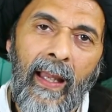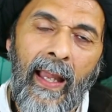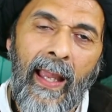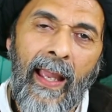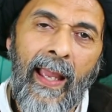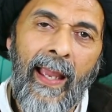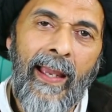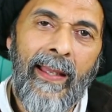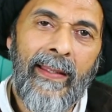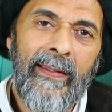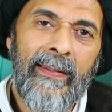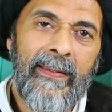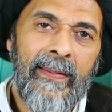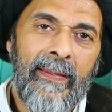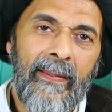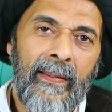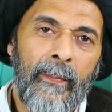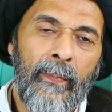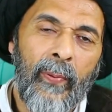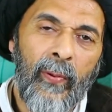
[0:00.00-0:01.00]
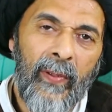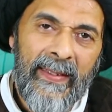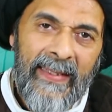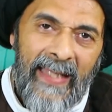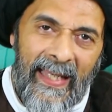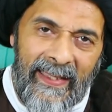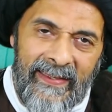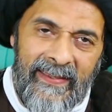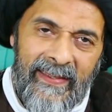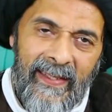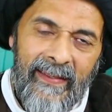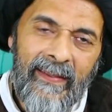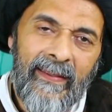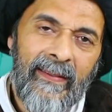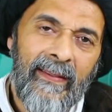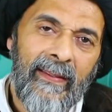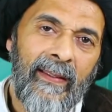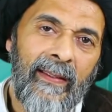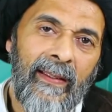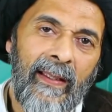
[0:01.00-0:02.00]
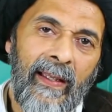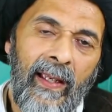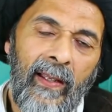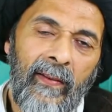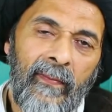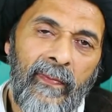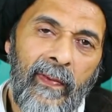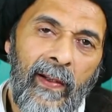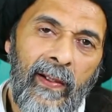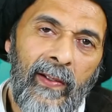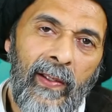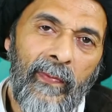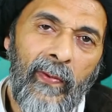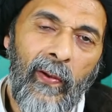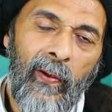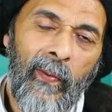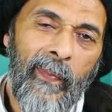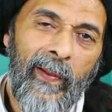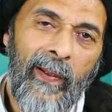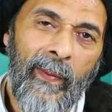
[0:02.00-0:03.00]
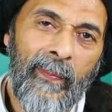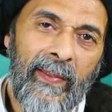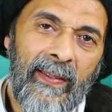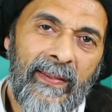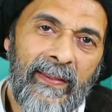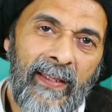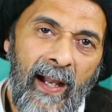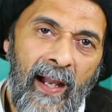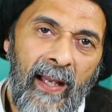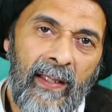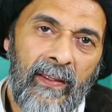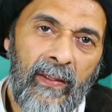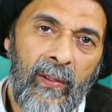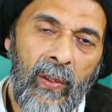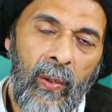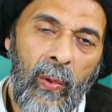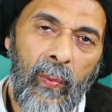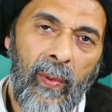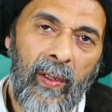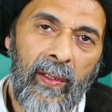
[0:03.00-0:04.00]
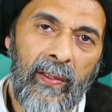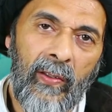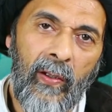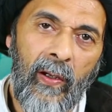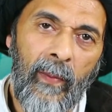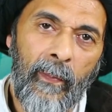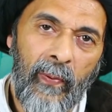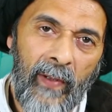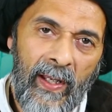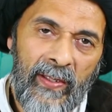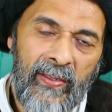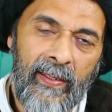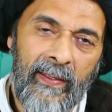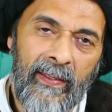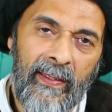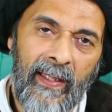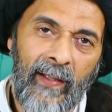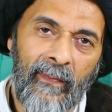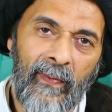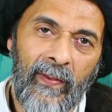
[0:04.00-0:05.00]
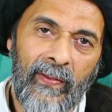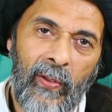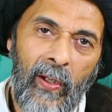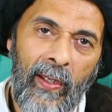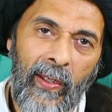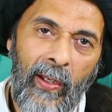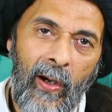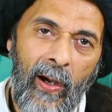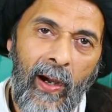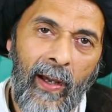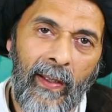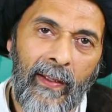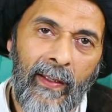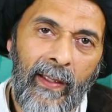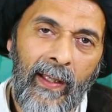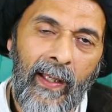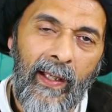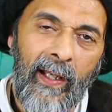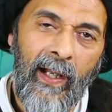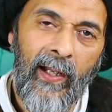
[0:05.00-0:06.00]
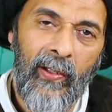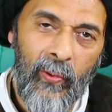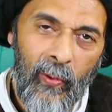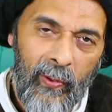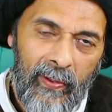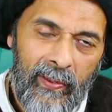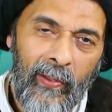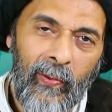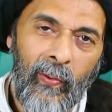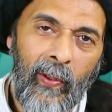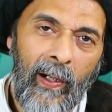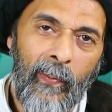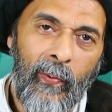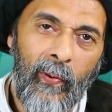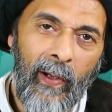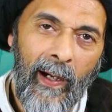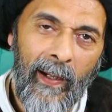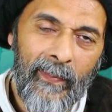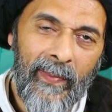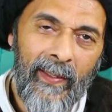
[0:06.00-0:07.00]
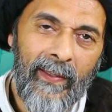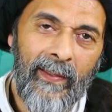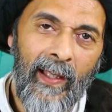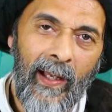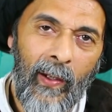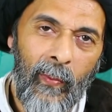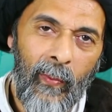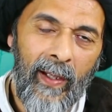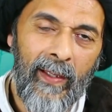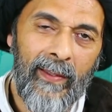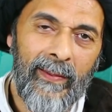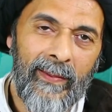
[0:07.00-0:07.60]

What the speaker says: and protested in front of Umar ibn Sa'd over the oppression that was going on. Yuqtalu Abu Abdullah wa